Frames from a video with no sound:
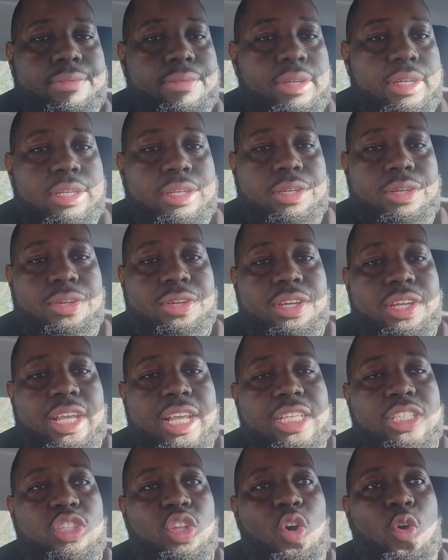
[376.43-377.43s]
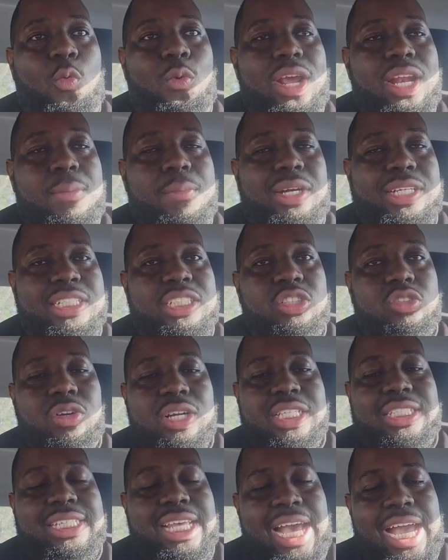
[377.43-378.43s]
It's no way Lamar Jackson is going
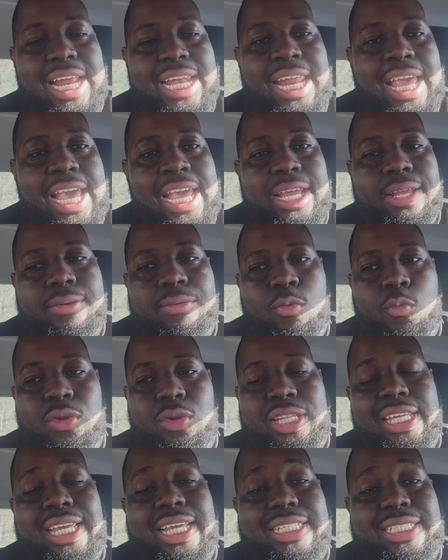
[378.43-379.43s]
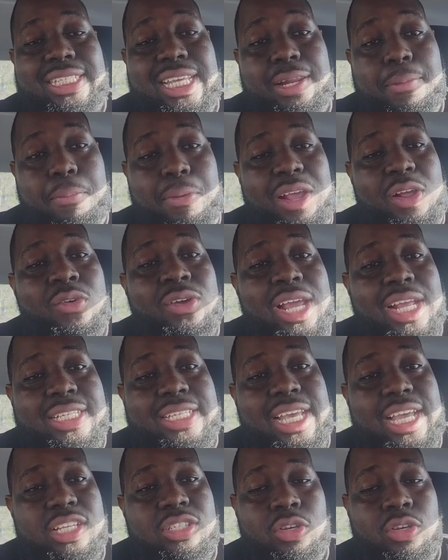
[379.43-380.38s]
to sign that with the intent of playing on that tag.